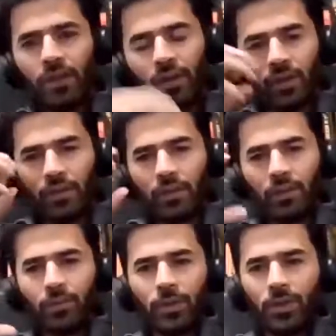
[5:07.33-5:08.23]
a
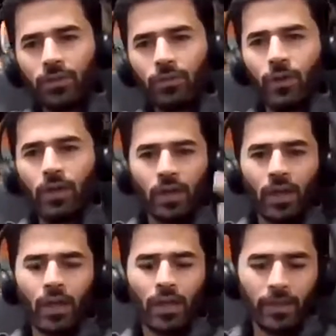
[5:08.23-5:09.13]
little bit of what
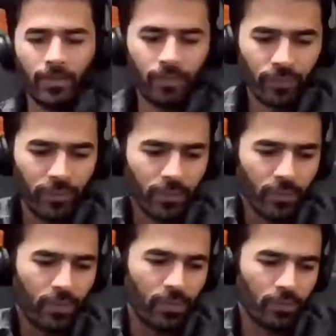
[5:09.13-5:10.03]
I
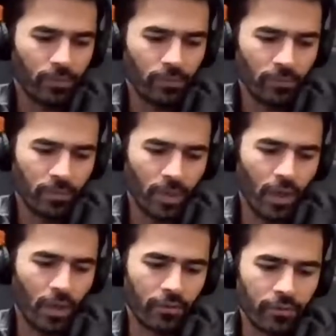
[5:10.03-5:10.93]

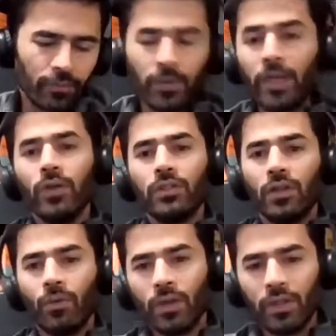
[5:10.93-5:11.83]
have. But anyways,
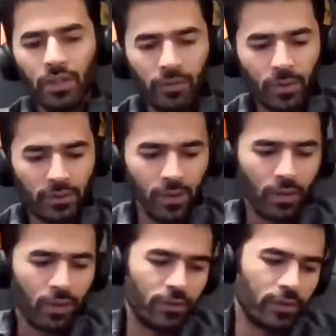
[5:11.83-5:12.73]
I want to hear what's going
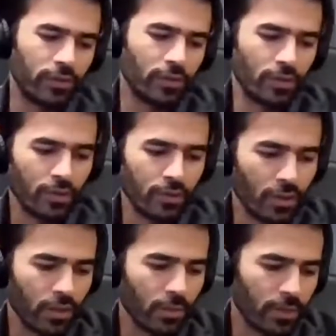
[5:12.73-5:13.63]
on first, then I'll
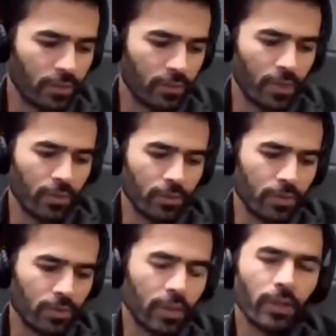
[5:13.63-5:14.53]
talk about what I'm
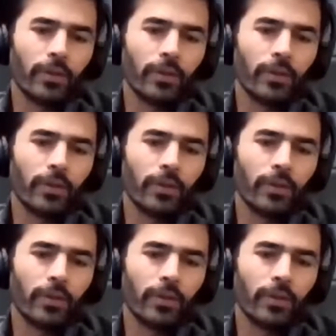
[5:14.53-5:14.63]
doing.